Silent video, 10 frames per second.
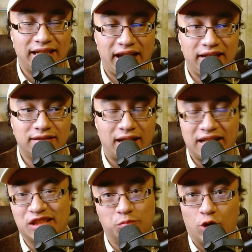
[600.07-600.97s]
Gate. I
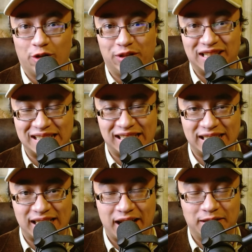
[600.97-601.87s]
guess Morrowind isn't
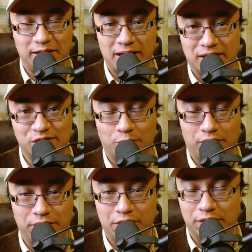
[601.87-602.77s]
exactly like a story
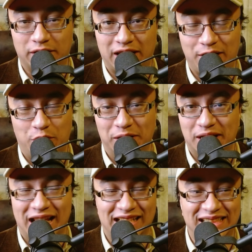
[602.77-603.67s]
of unification in
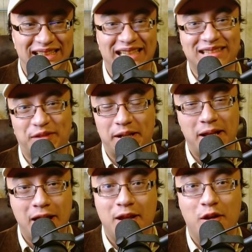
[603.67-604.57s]
that sense, right?
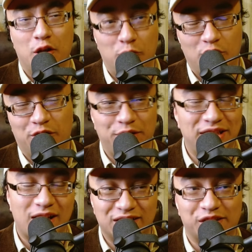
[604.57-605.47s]
Morrowind,
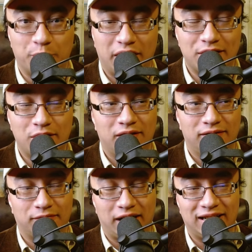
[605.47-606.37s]
not so much
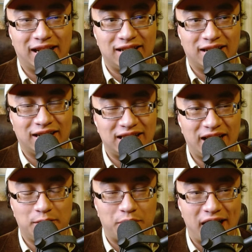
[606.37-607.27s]
right? And uh,
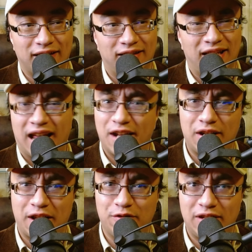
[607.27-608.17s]
dating back, I d-
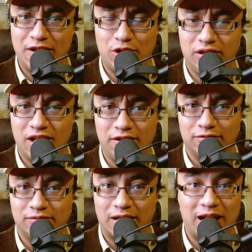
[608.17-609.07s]
I don't actually know.
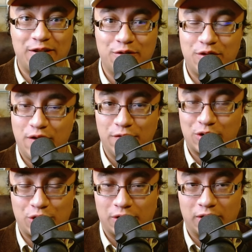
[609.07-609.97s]
I, I don't know for
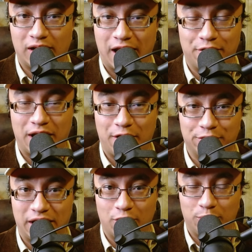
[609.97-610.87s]
sure how, how
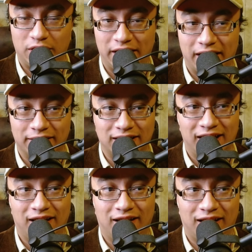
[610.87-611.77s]
they all play out.
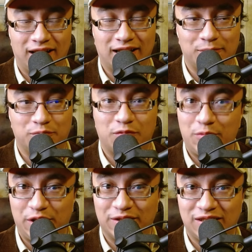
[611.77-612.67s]
Uh,
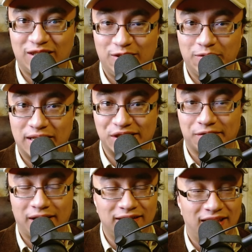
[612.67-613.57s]
probably on the to do list,
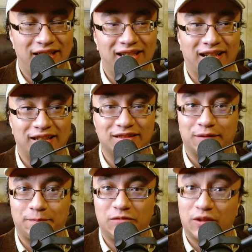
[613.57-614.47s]
right? Uh,
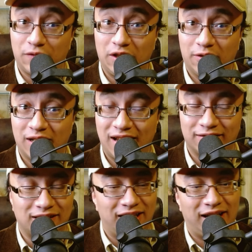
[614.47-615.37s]
to, to figure it out.